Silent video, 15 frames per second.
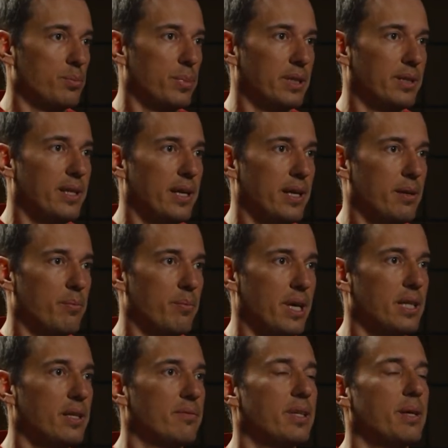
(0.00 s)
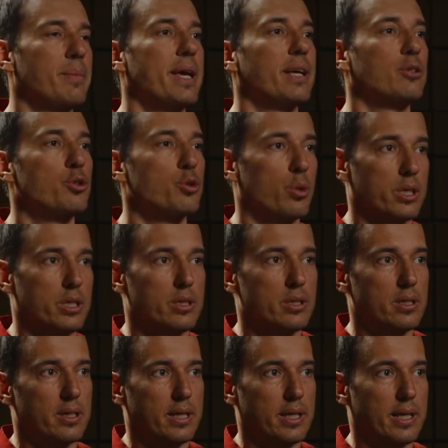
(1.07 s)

But many of them had choice